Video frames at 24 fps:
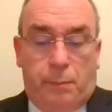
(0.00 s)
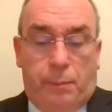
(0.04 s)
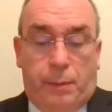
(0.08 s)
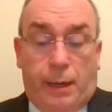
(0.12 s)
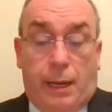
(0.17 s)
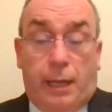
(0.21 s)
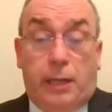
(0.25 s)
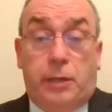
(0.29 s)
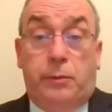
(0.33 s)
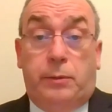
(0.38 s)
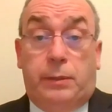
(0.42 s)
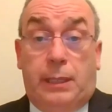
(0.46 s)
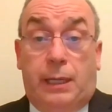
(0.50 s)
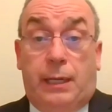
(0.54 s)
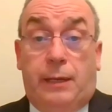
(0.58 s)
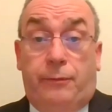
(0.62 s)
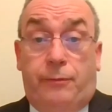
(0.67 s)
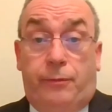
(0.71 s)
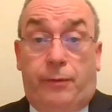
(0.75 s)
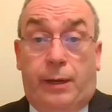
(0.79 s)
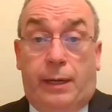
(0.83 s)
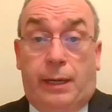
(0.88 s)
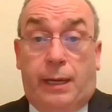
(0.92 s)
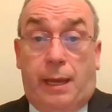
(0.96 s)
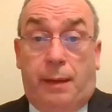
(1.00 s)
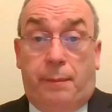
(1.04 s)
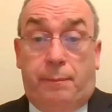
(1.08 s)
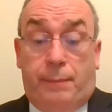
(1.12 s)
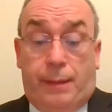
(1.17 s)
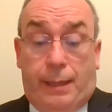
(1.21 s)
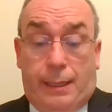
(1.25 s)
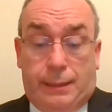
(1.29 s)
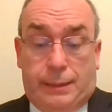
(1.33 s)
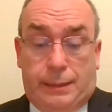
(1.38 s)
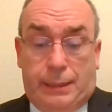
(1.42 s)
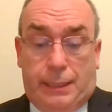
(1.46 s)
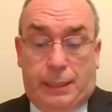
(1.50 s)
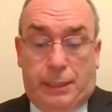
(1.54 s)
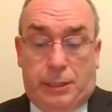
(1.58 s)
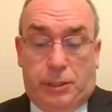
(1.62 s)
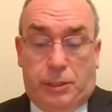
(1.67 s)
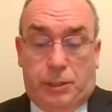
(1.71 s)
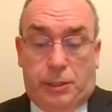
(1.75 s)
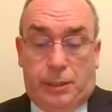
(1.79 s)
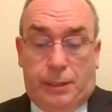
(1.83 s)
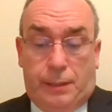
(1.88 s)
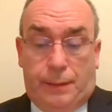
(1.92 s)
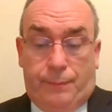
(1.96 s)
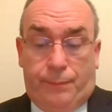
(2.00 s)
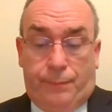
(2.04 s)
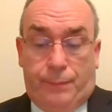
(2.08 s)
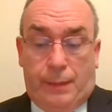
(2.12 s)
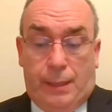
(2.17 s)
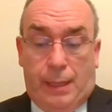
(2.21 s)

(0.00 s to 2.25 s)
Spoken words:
But are you delivering that message?